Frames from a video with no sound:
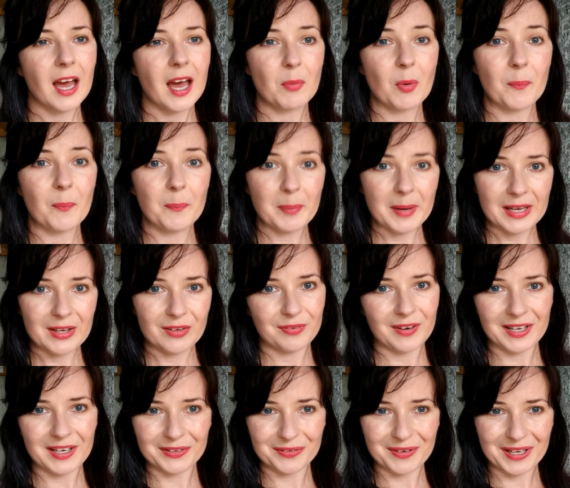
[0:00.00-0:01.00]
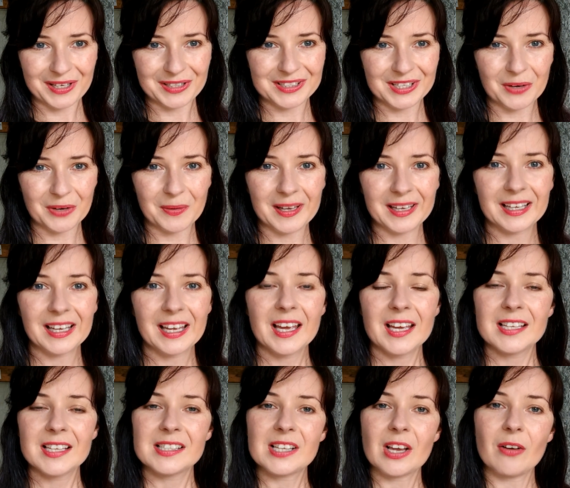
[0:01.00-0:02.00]
I'm a big fan of hand sewing,
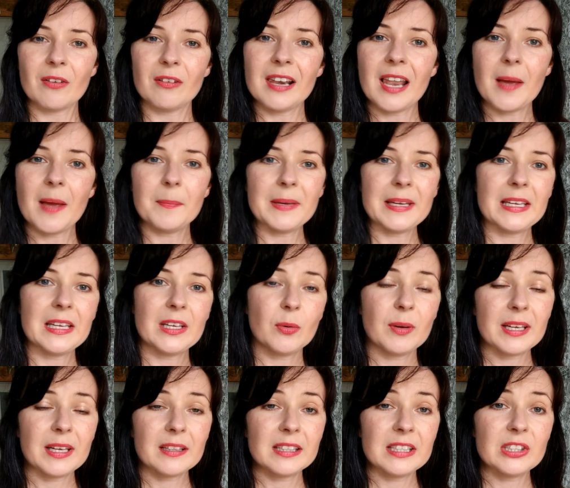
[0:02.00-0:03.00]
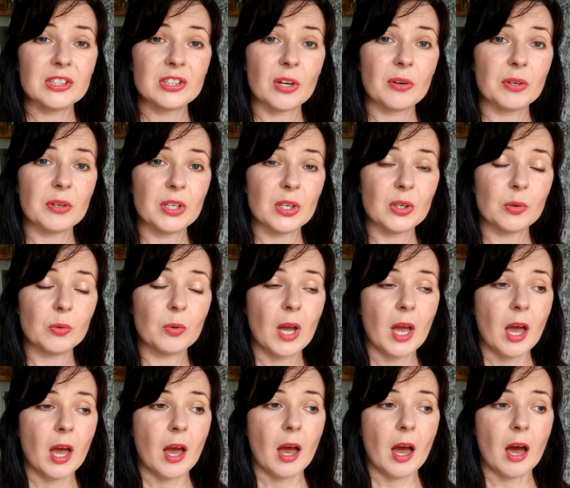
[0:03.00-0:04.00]
so let me quickly show you
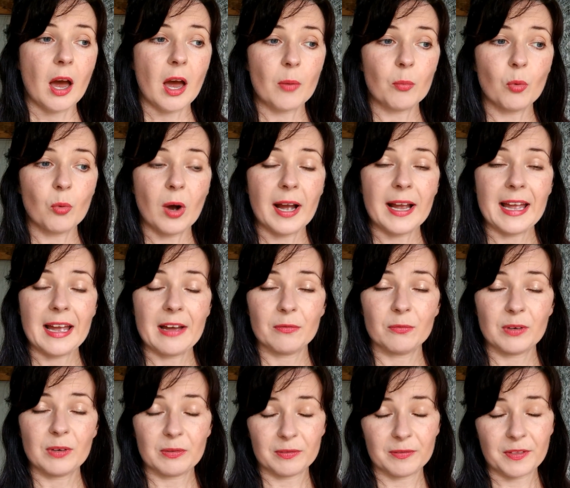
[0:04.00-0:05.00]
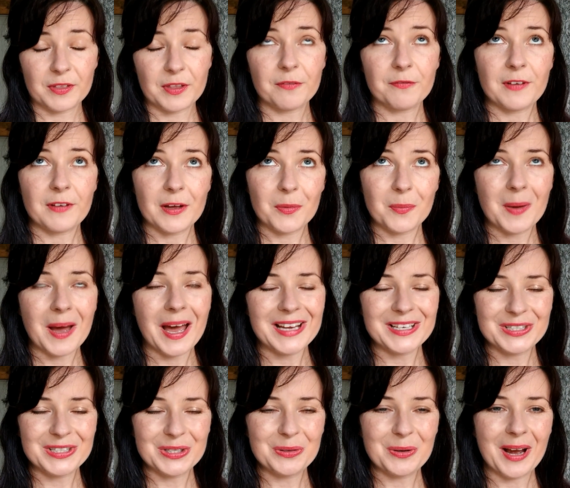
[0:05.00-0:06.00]
the film
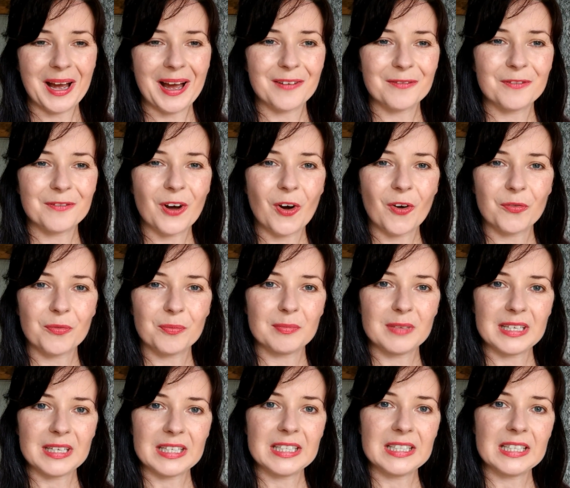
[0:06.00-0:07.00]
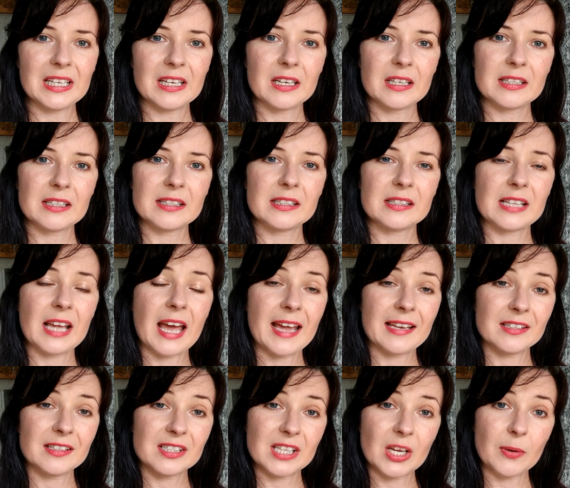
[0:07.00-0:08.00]
I do have of me
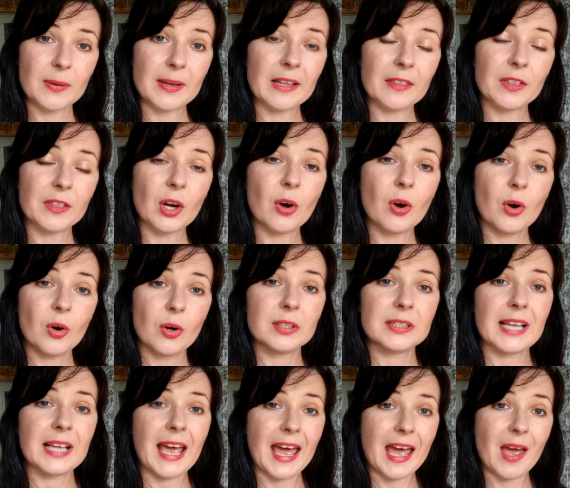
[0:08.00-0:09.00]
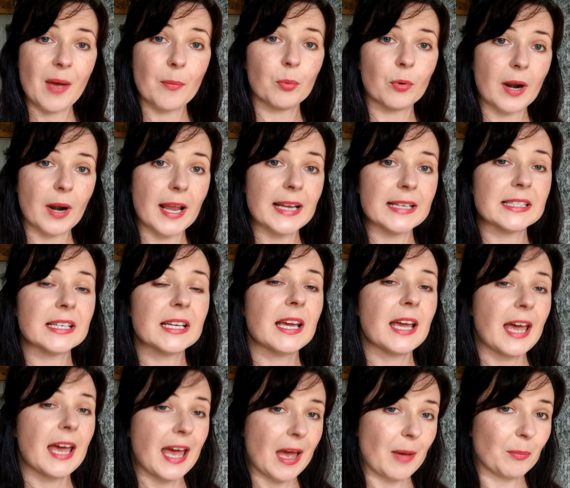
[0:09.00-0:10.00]
hand sewing the horsehair braid
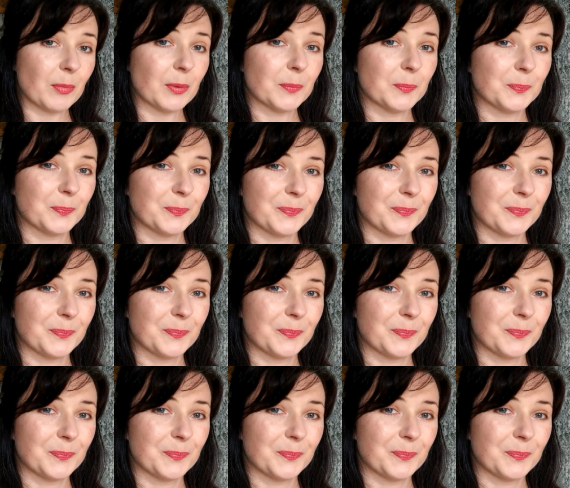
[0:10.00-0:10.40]
hem.